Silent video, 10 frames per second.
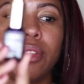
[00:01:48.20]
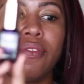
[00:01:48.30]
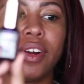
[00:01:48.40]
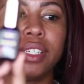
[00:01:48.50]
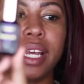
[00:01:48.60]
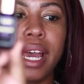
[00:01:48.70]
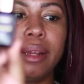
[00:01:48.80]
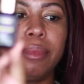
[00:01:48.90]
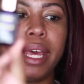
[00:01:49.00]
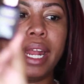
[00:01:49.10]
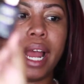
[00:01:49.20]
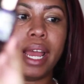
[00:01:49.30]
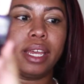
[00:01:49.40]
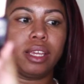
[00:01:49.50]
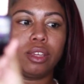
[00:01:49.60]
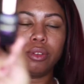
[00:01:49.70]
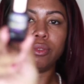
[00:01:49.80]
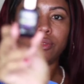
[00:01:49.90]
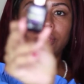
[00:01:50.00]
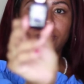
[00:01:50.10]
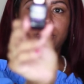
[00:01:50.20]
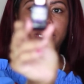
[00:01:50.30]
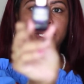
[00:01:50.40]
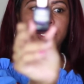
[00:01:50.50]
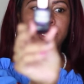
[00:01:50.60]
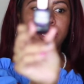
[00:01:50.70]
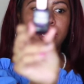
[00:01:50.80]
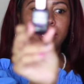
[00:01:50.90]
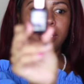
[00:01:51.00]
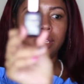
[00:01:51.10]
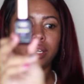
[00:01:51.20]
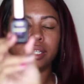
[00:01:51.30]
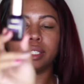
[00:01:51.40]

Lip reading: the first item that I used was the